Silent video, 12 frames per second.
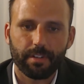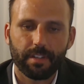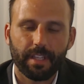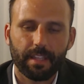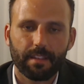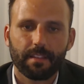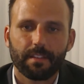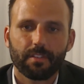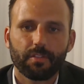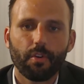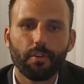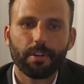Like
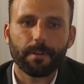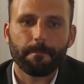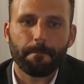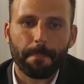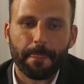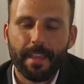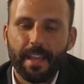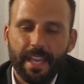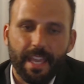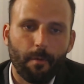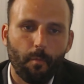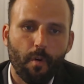solar
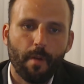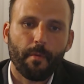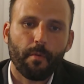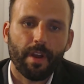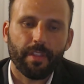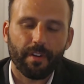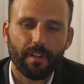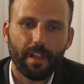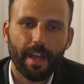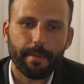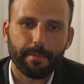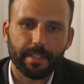in warmer weather
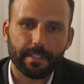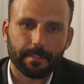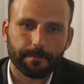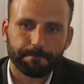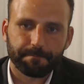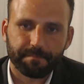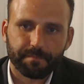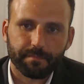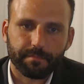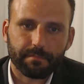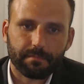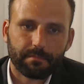climates
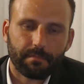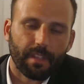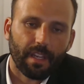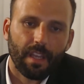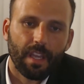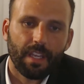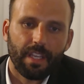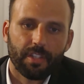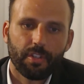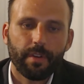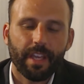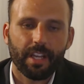is
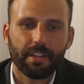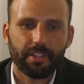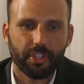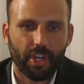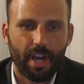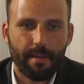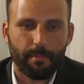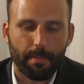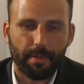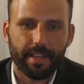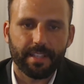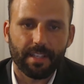doing a good job
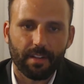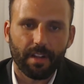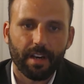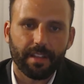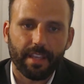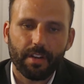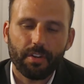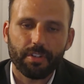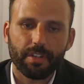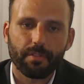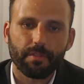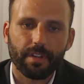replacing a lot of the energy
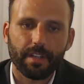grid.